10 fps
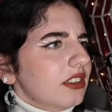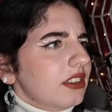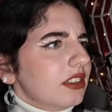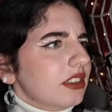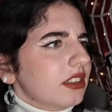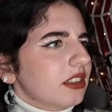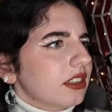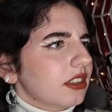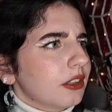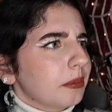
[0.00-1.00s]
It's
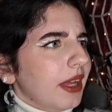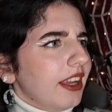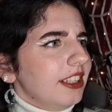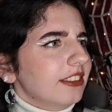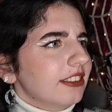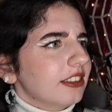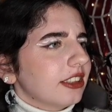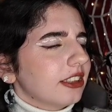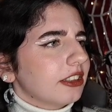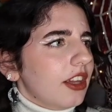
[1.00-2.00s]
paint.
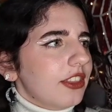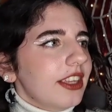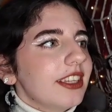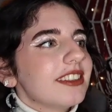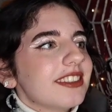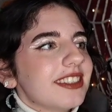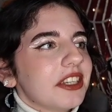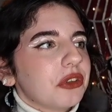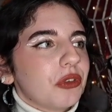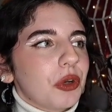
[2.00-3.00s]
I think it's
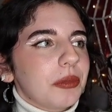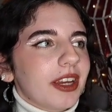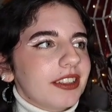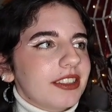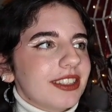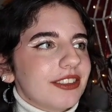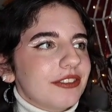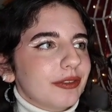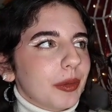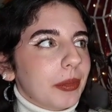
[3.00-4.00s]
the Aroma
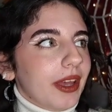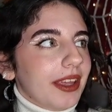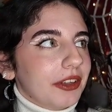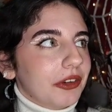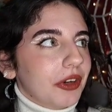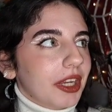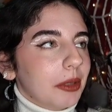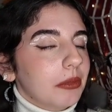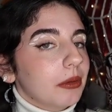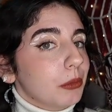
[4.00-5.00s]
Active Repair
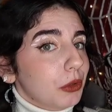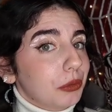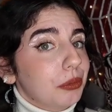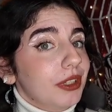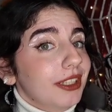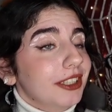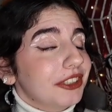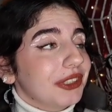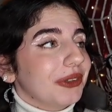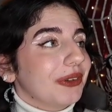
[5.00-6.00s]
Cream. I'm not completely
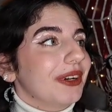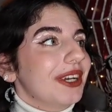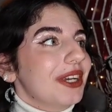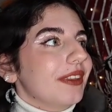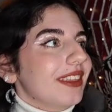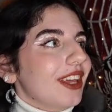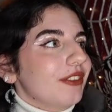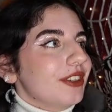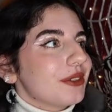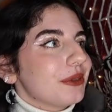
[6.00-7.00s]
sure, but
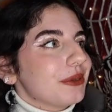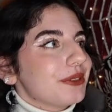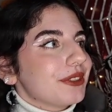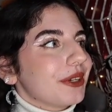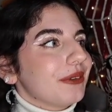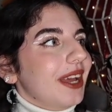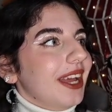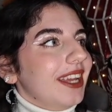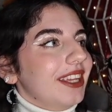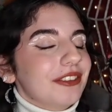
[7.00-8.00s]
there is also
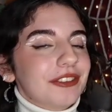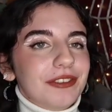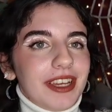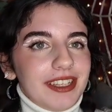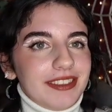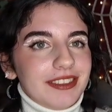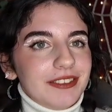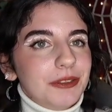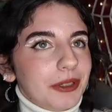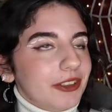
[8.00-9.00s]
a face
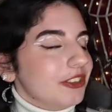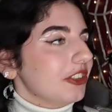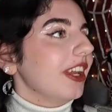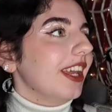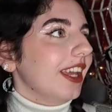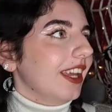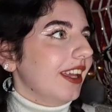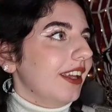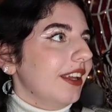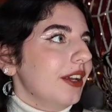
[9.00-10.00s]
sponge
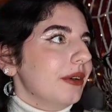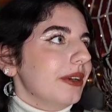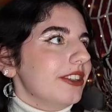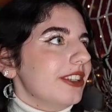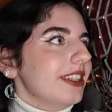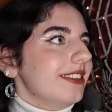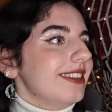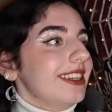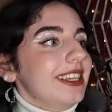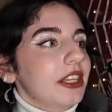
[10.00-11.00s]
here, which is
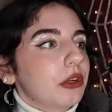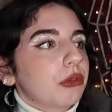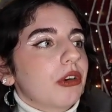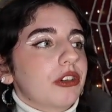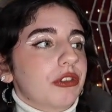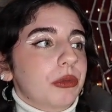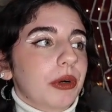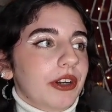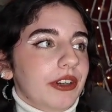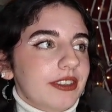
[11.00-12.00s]
the Crush
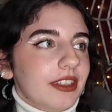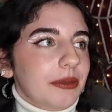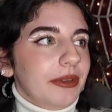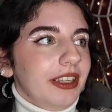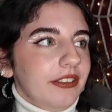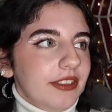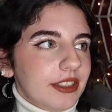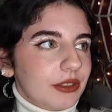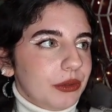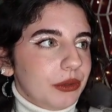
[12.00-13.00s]
Works, I believe
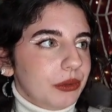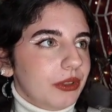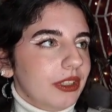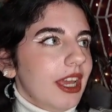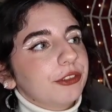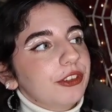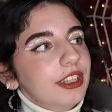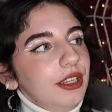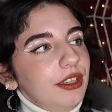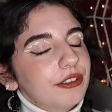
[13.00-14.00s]
it's called. For
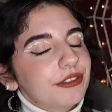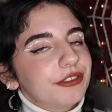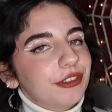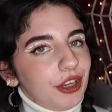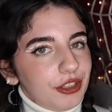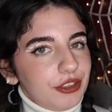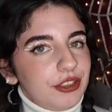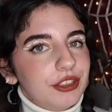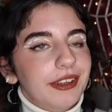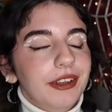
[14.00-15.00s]
the
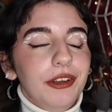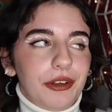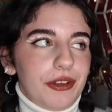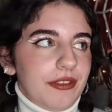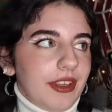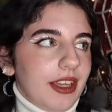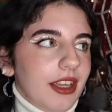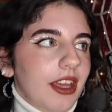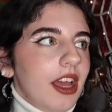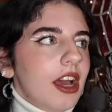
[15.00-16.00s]
first look of
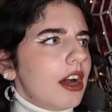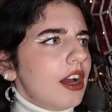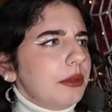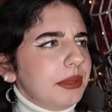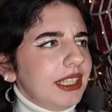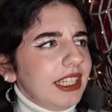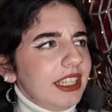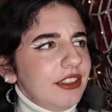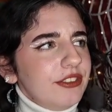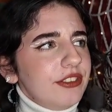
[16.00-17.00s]
it, I
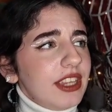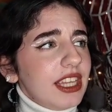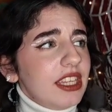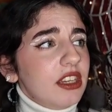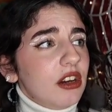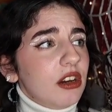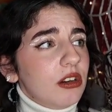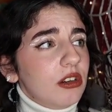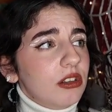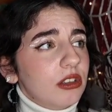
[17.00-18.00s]
believe they
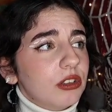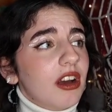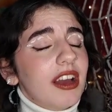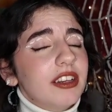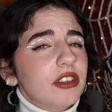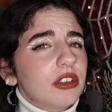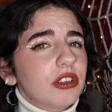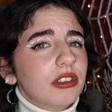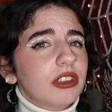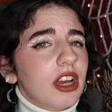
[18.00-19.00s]
are kind of
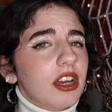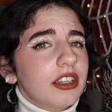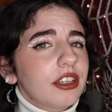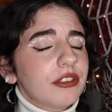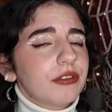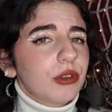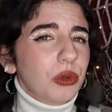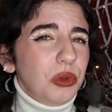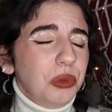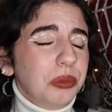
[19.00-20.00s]
gunning for
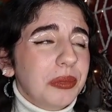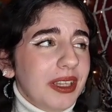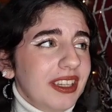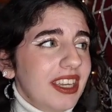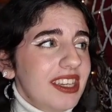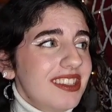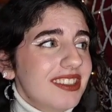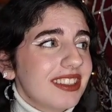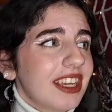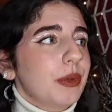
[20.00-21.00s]
all
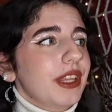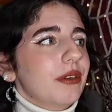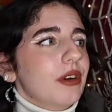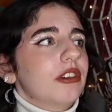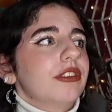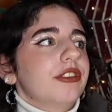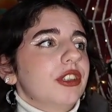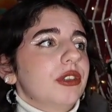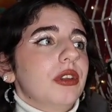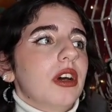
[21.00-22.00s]
minis, but there are a
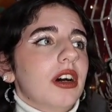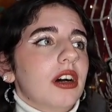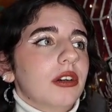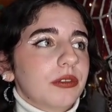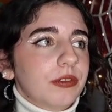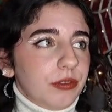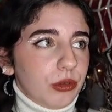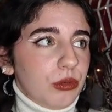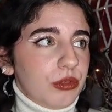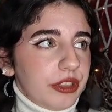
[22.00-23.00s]
few that are
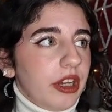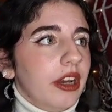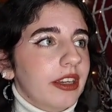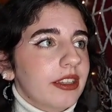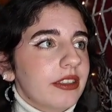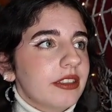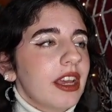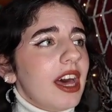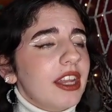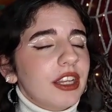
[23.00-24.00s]
full-sized.
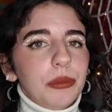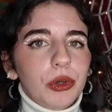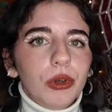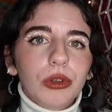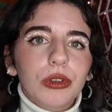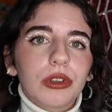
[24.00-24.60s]
And I'm not